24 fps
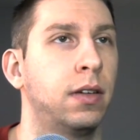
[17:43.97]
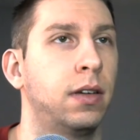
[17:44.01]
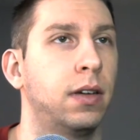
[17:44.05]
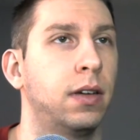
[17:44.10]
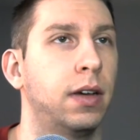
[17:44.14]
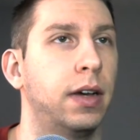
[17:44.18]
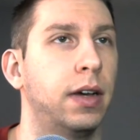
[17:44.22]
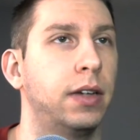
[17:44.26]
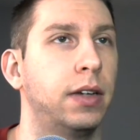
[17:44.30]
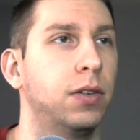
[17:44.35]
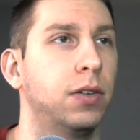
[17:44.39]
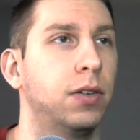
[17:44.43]

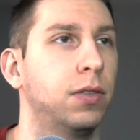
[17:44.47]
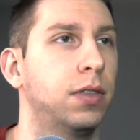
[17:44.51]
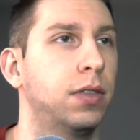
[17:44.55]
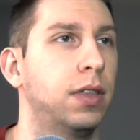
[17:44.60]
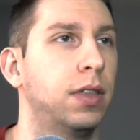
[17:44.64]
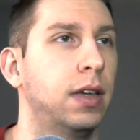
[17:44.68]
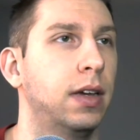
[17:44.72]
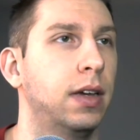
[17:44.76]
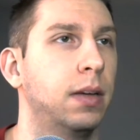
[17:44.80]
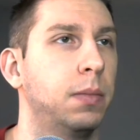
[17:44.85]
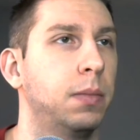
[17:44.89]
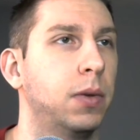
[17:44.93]
I don't
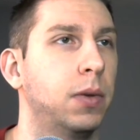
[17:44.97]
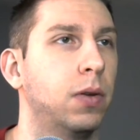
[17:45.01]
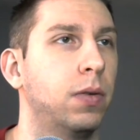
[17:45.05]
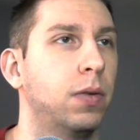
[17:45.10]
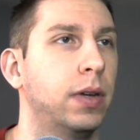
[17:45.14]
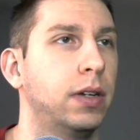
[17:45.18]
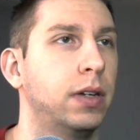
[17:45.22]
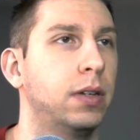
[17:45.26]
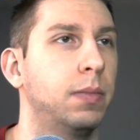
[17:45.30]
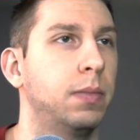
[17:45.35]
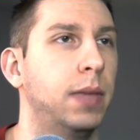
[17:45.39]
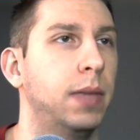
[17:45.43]
think I'm
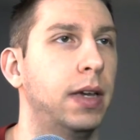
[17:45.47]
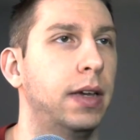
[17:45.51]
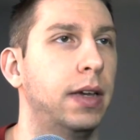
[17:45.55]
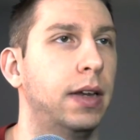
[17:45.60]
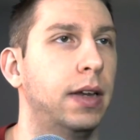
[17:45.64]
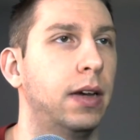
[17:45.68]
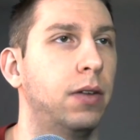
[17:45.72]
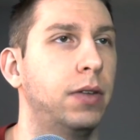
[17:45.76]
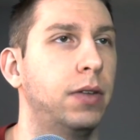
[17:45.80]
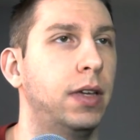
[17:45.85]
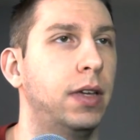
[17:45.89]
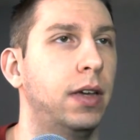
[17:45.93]
going to make it
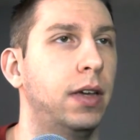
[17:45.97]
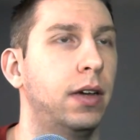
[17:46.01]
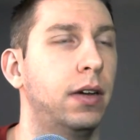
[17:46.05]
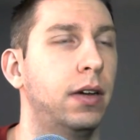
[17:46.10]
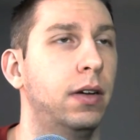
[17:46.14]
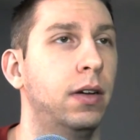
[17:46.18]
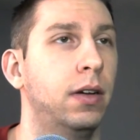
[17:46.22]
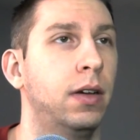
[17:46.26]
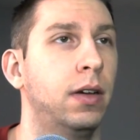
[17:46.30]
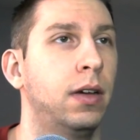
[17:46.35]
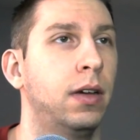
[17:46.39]
out here,